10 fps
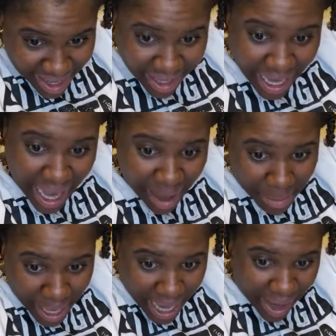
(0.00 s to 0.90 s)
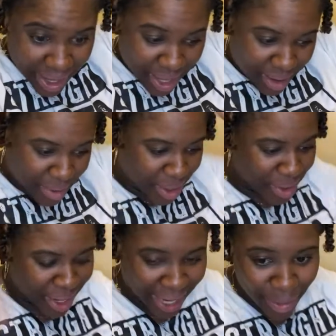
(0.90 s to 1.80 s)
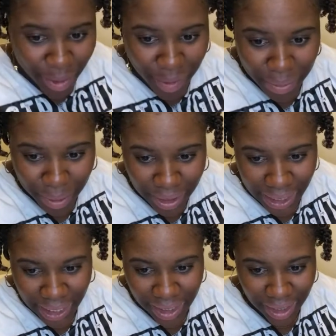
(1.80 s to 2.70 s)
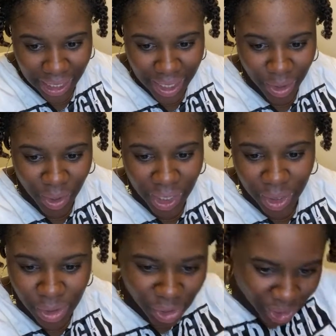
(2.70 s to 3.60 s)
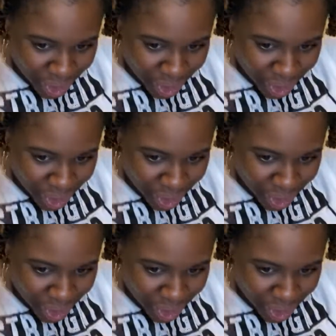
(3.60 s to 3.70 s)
Nah, but I'll help. okay, well, we appreciate you. Let the Lord use you.